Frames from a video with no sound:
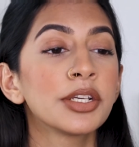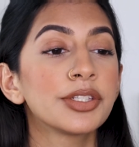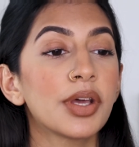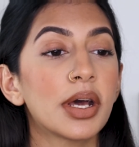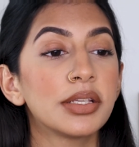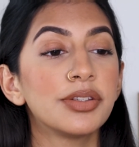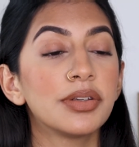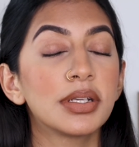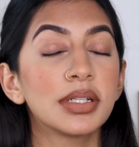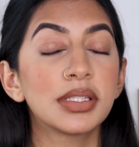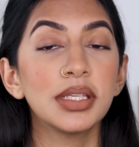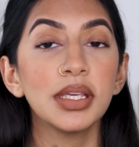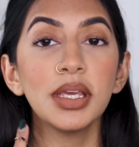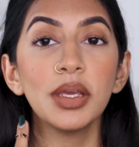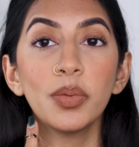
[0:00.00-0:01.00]
So as you can
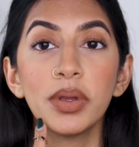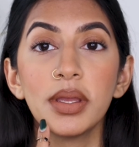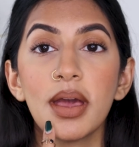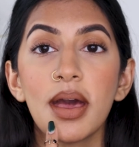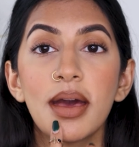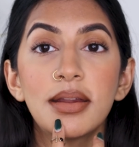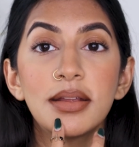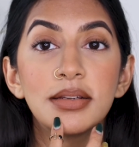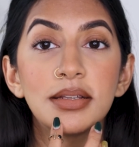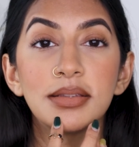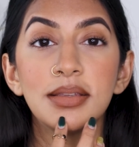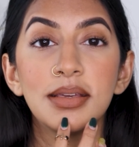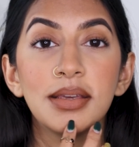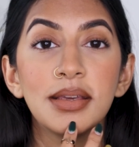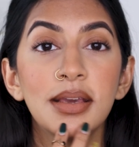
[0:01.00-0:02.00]
see, we
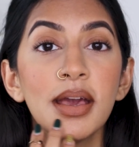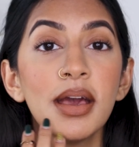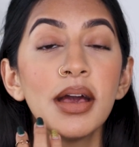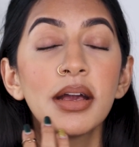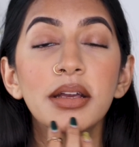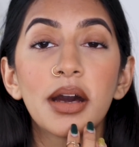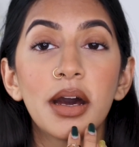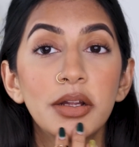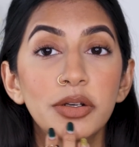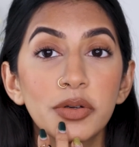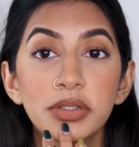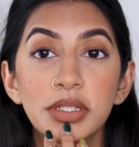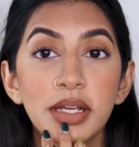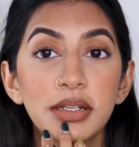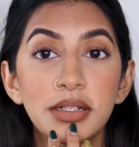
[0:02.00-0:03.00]
added the
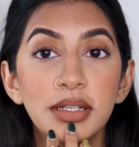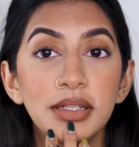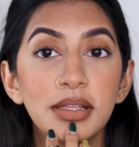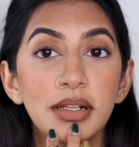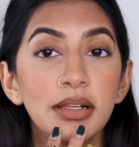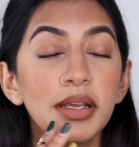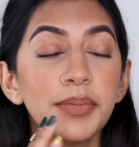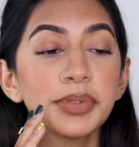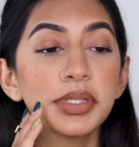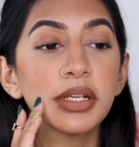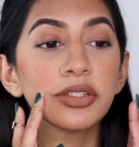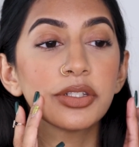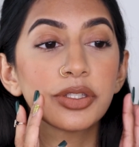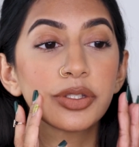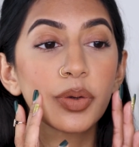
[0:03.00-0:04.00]
contours underneath the lips
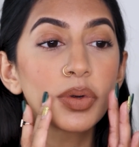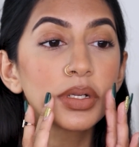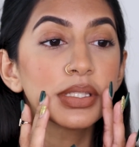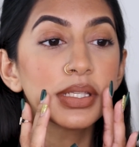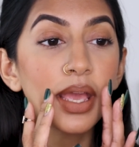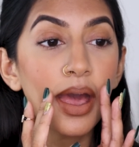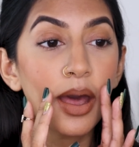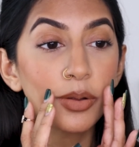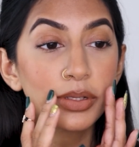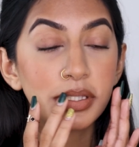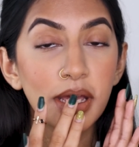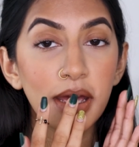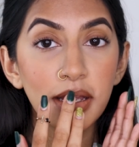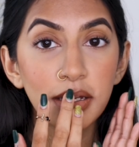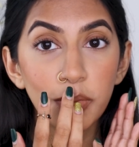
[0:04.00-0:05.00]
and just towards the
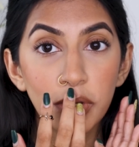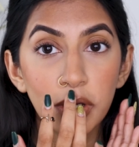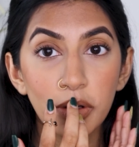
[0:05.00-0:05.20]
outside.